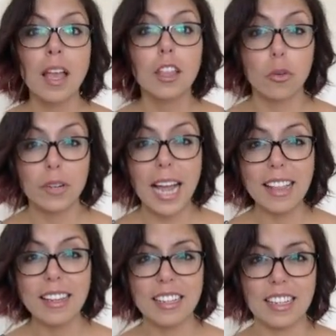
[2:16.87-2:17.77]
The
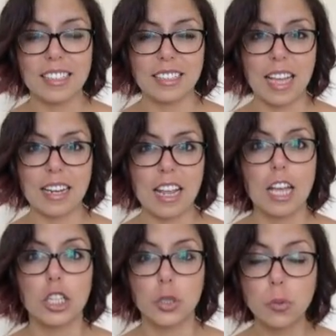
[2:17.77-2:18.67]
reality is that
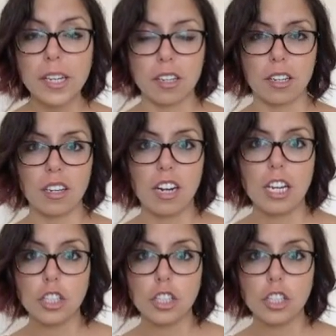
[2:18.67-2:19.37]
Twitter